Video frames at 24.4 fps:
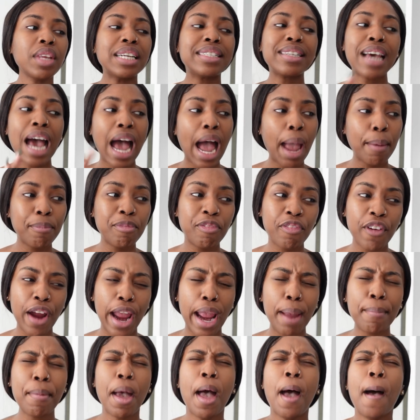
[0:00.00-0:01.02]
time
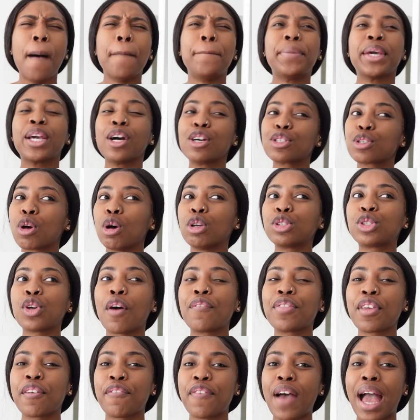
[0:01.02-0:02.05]
frame, because
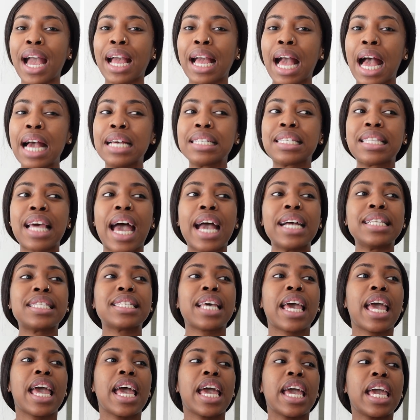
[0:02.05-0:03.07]
also of the fact, guys,
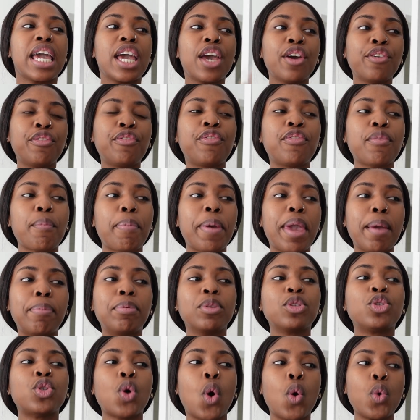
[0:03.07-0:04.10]
that if
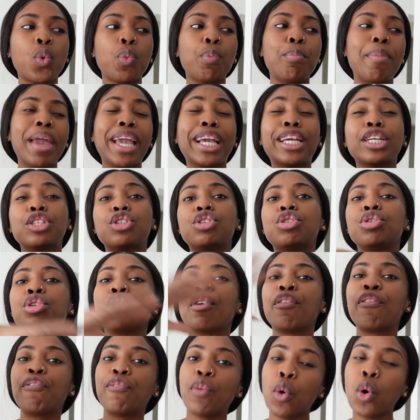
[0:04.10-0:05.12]
people don't make it to
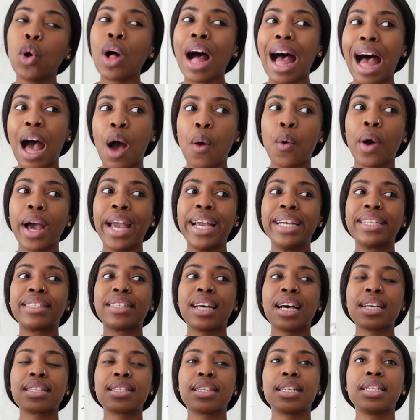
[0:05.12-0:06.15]
the full hour, it
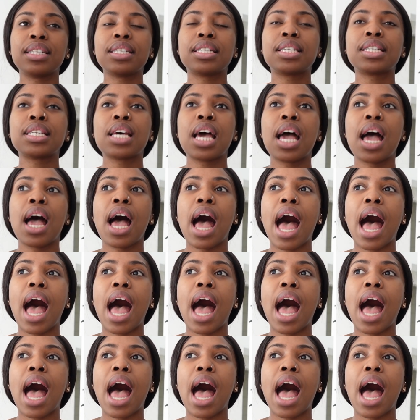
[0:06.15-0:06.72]
doesn't